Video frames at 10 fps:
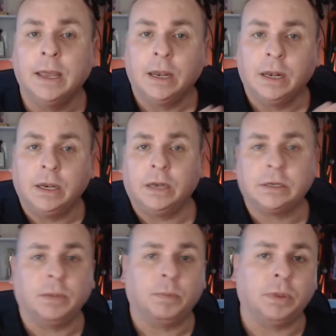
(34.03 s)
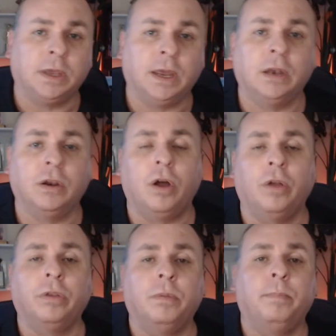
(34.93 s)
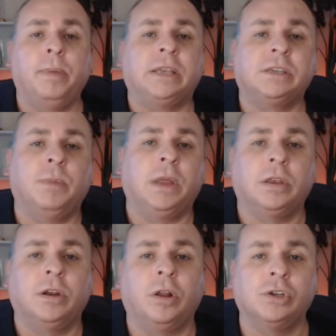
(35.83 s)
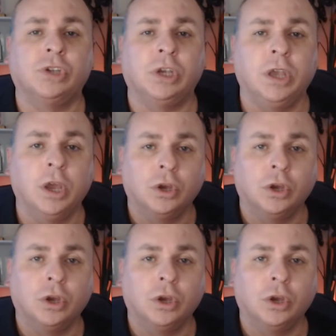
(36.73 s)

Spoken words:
little tip at the end on the best methodology